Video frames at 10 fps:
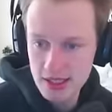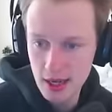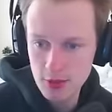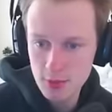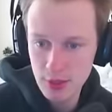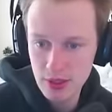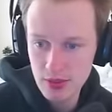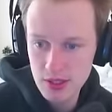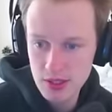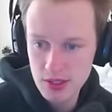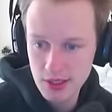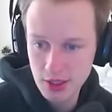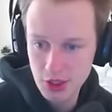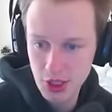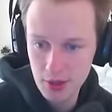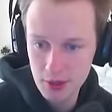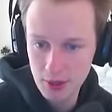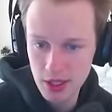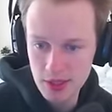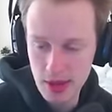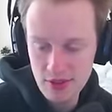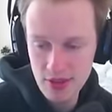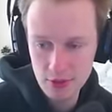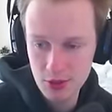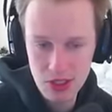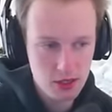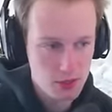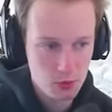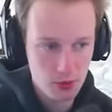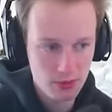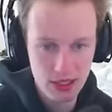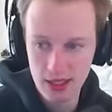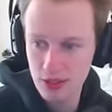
house, but this is like cherry blossom. I've never seen this world in my life.